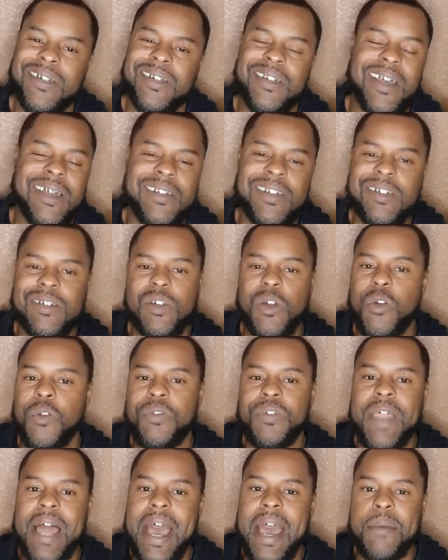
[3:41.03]
That just don't
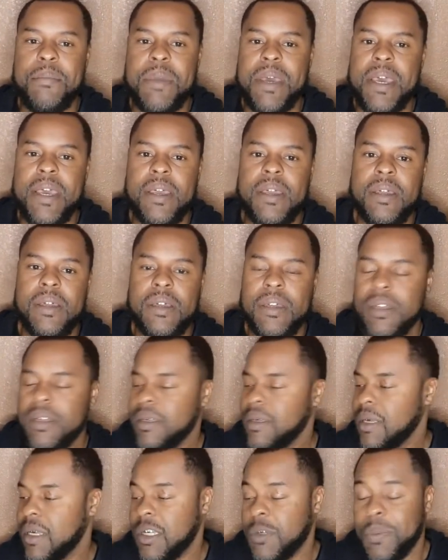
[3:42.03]
fly, man.
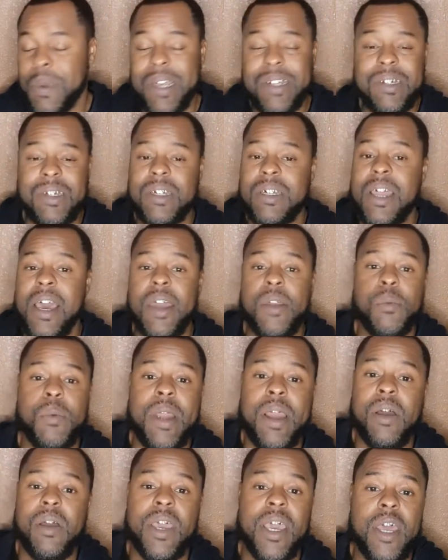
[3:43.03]
Especially not
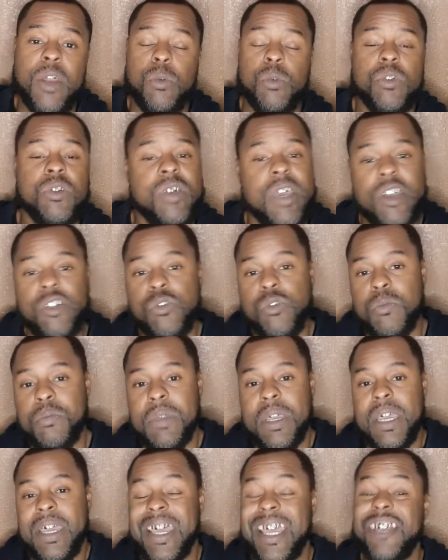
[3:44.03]
around heterosexual
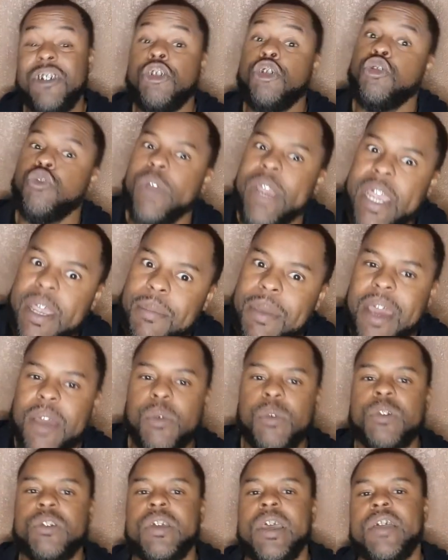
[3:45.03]
men, extreme
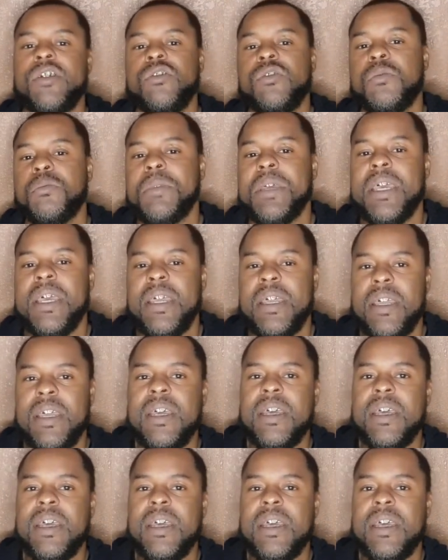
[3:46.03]
heterosexual men.